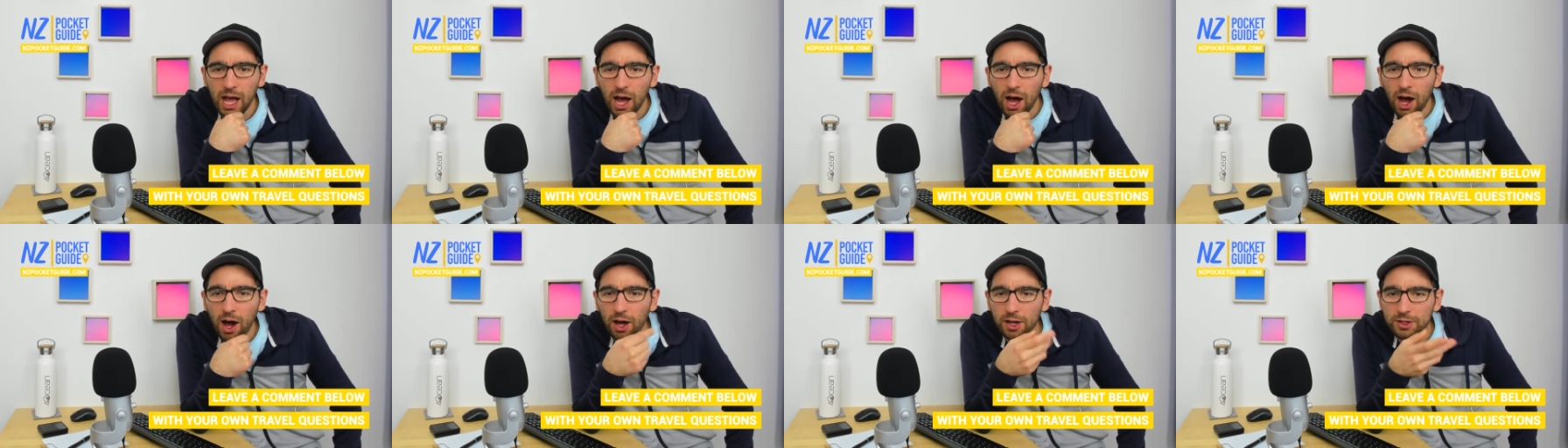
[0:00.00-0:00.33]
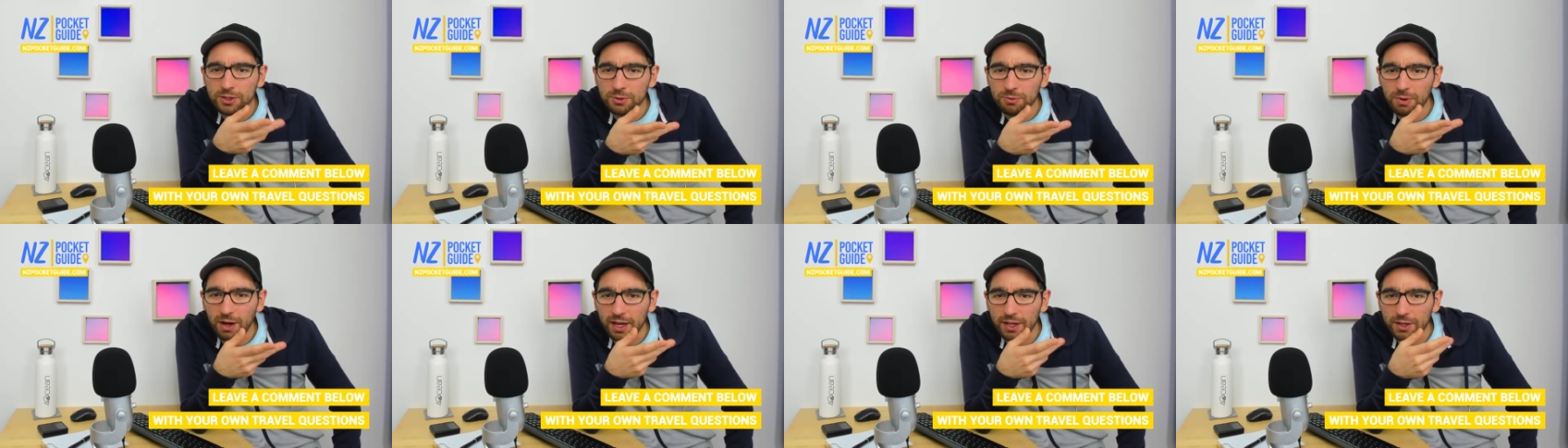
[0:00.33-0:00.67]
How
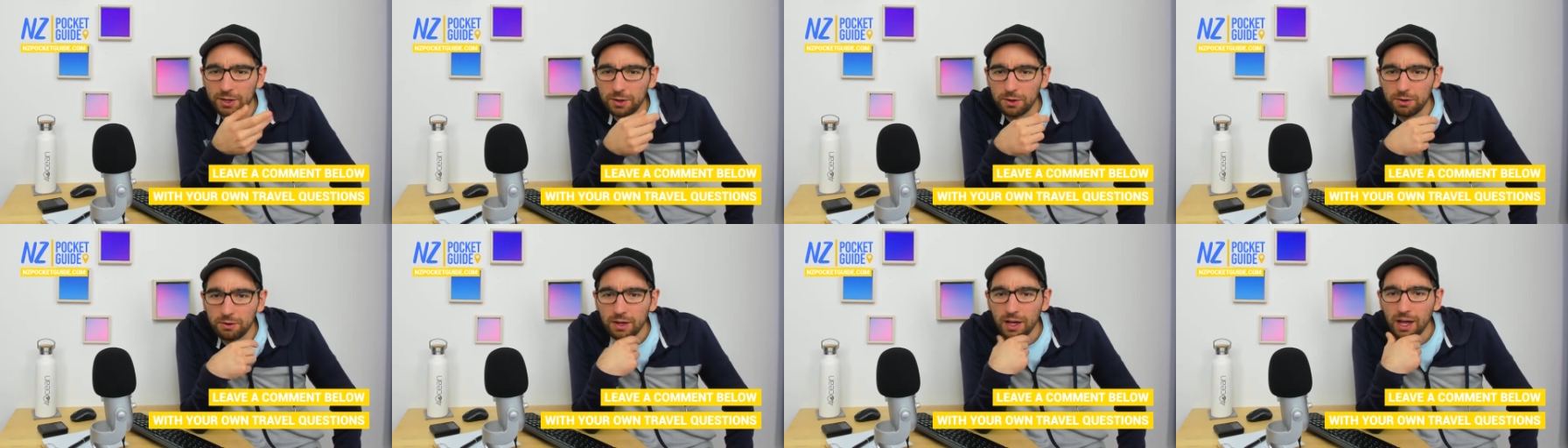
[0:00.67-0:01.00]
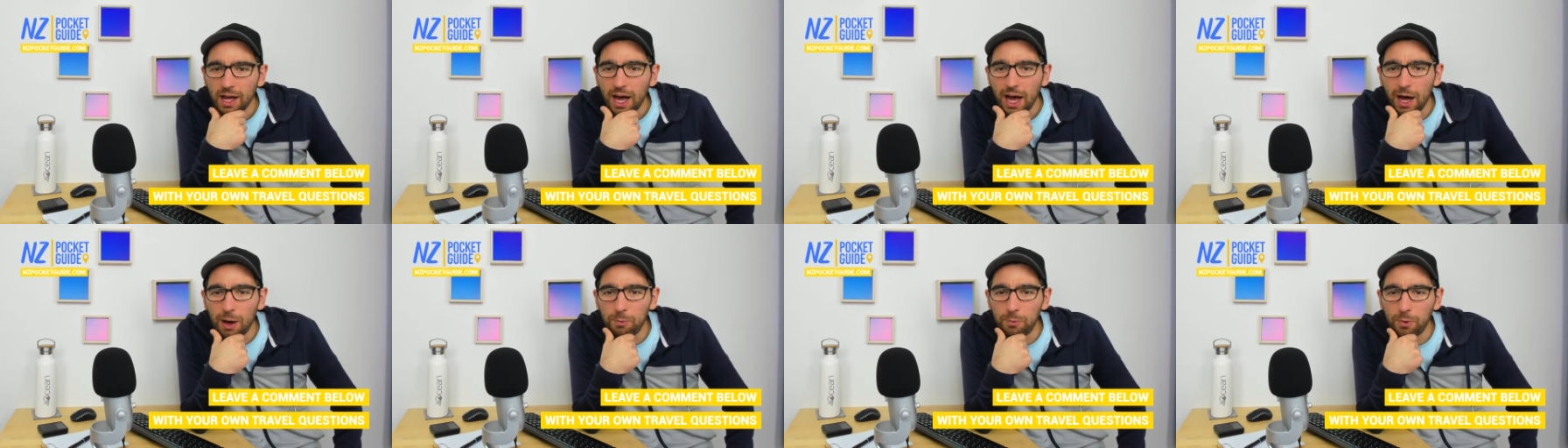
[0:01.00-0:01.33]
do I know?
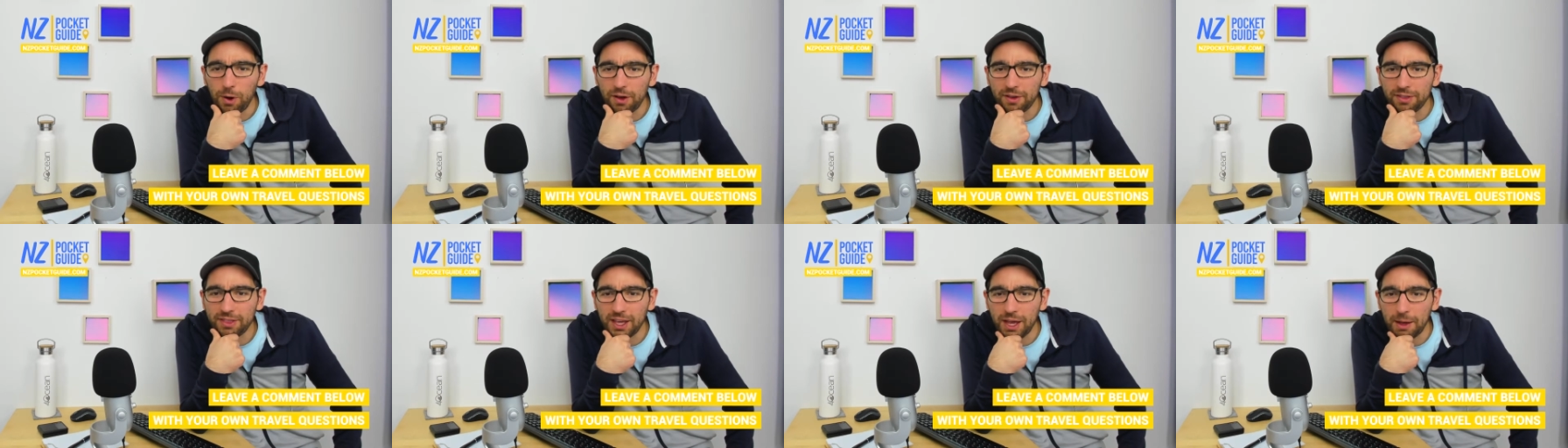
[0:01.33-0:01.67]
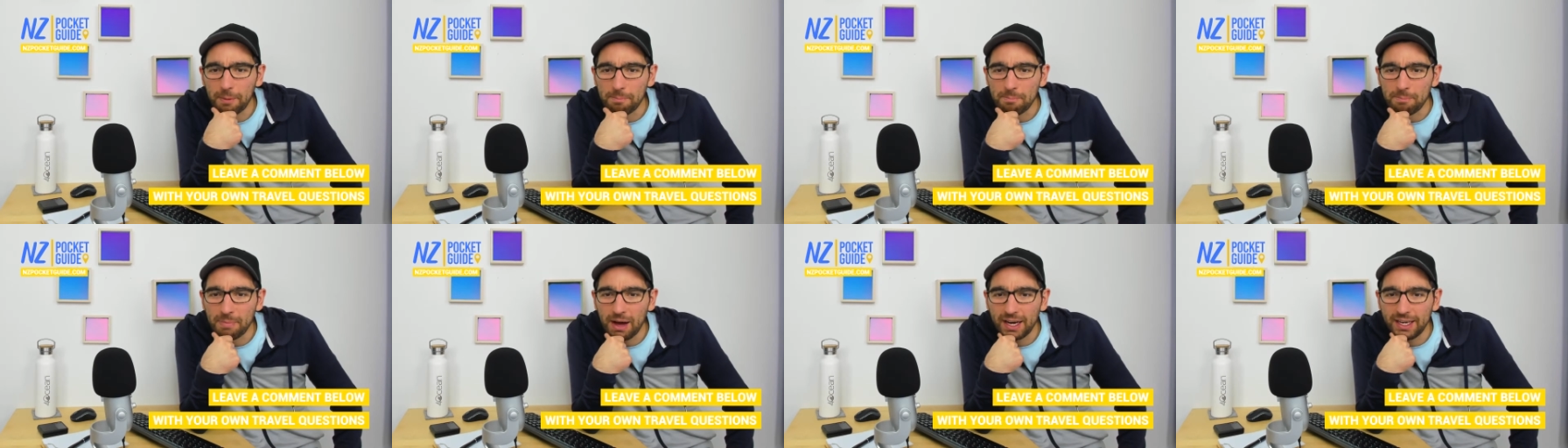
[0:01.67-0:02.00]
I worked there
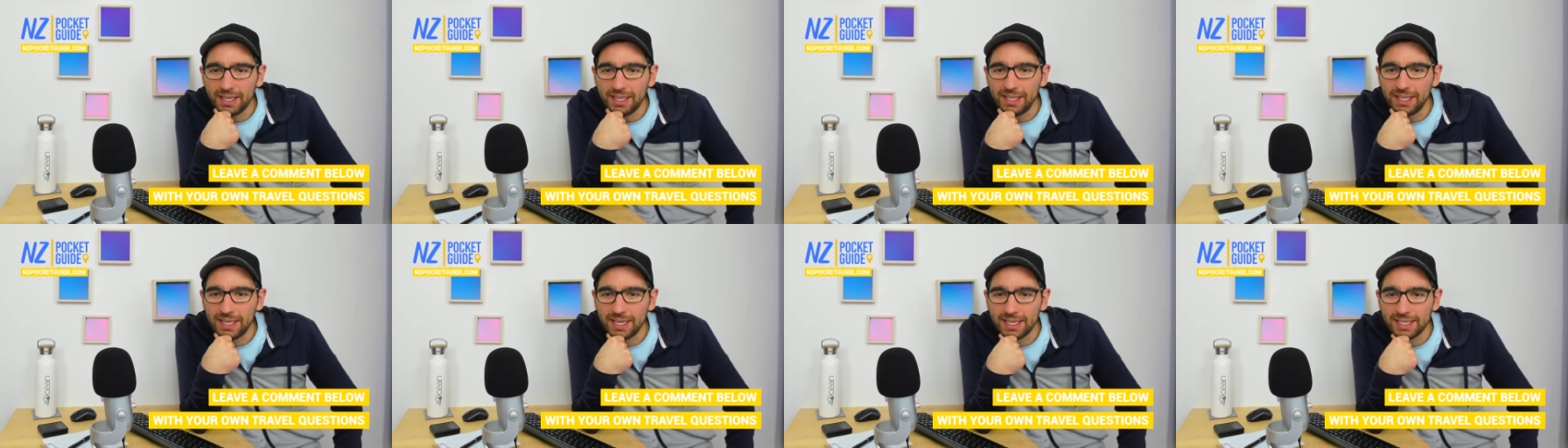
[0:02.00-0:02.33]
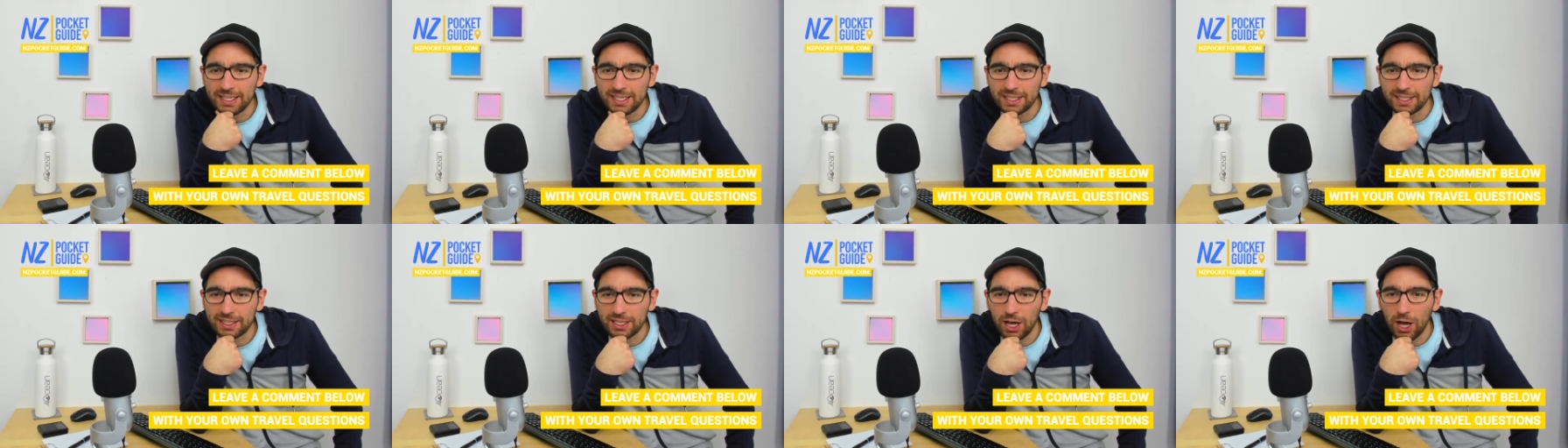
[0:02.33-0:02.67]
many
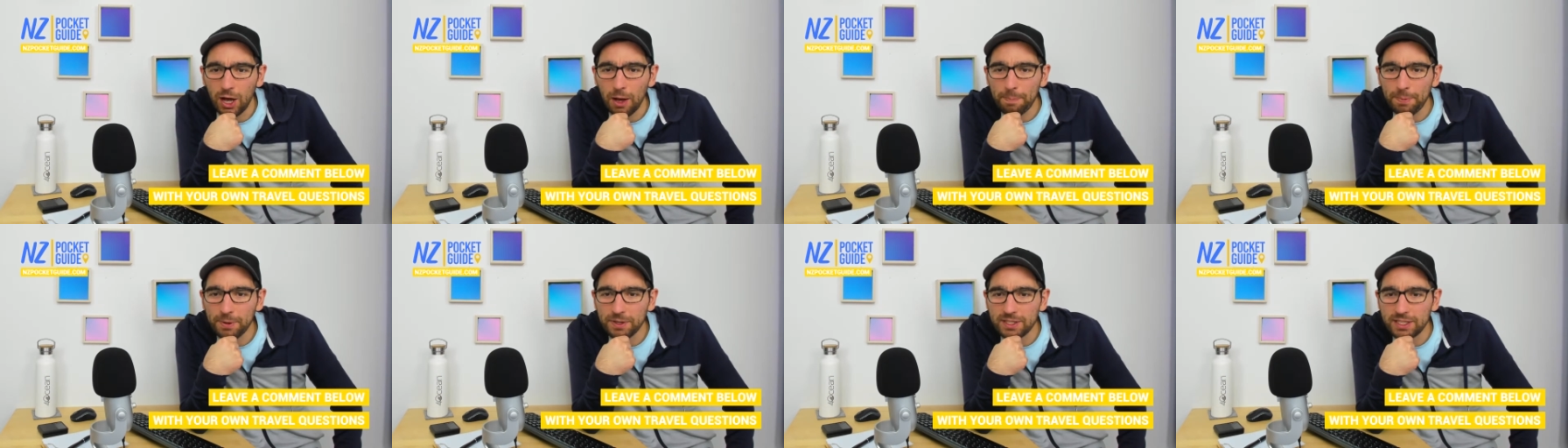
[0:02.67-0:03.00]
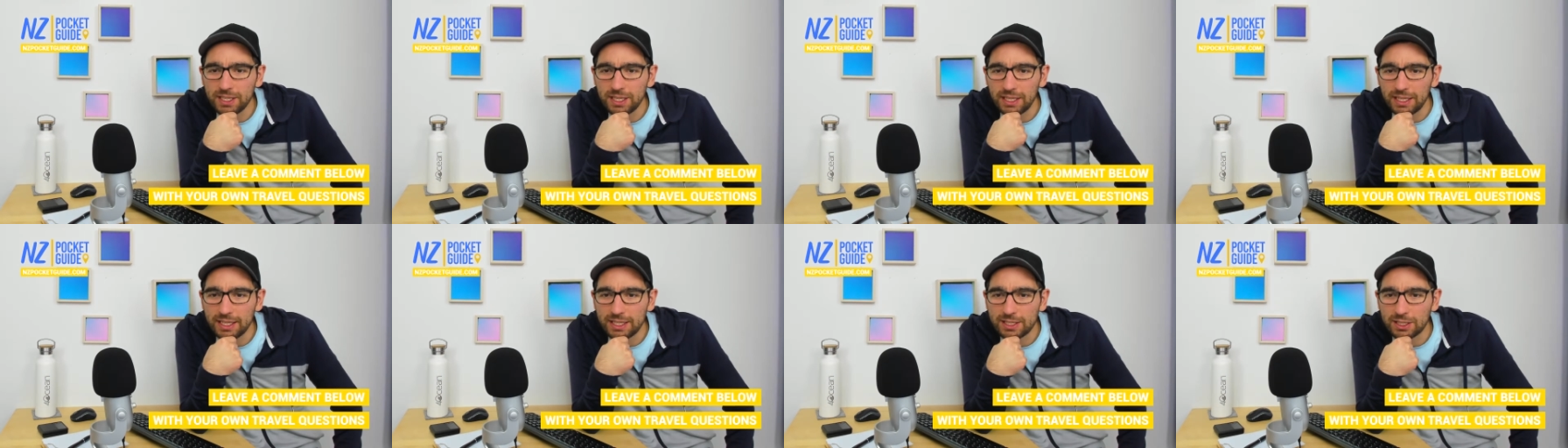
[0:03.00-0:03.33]
years, up
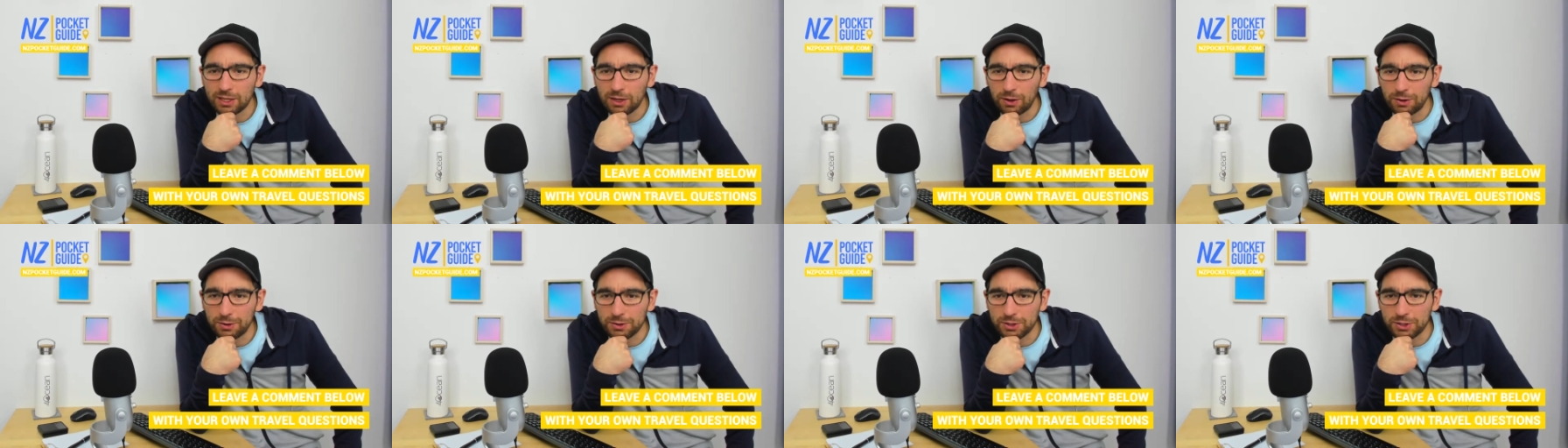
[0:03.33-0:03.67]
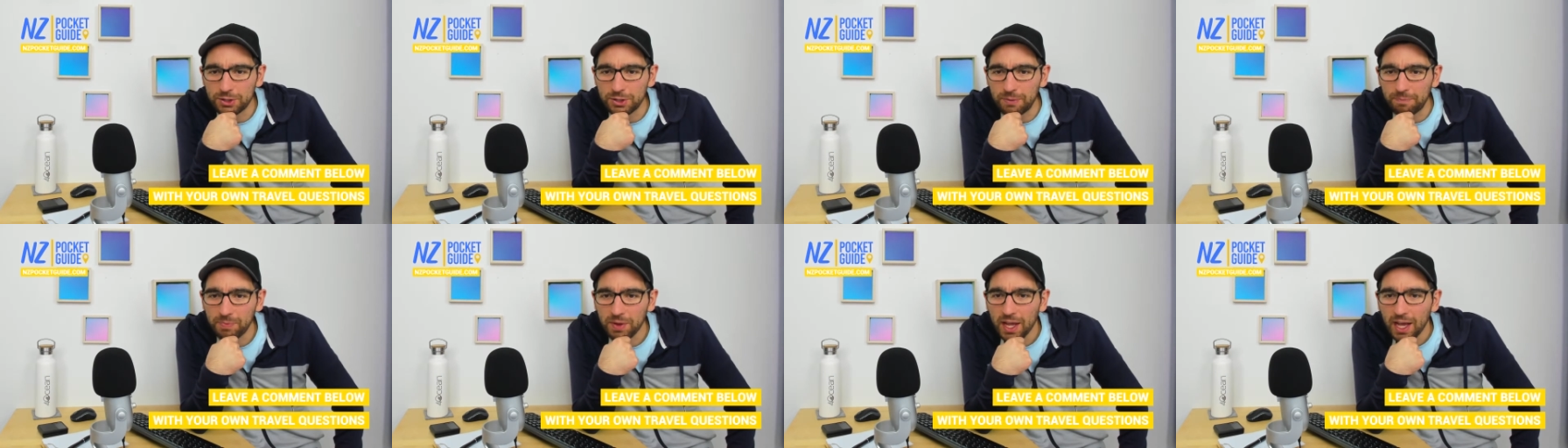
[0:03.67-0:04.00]
until its
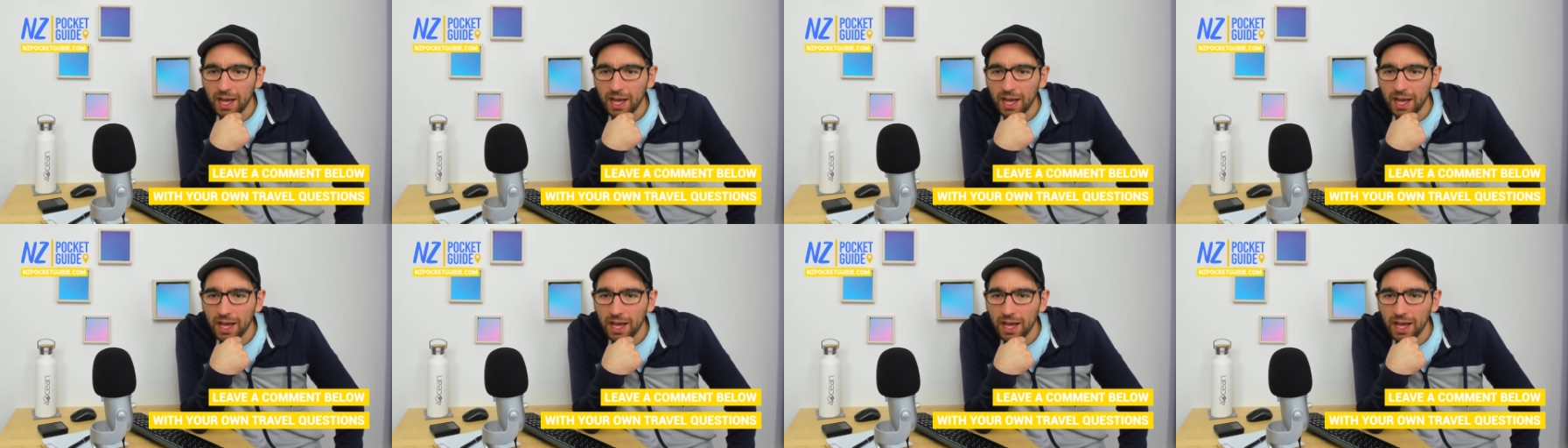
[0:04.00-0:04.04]
closure.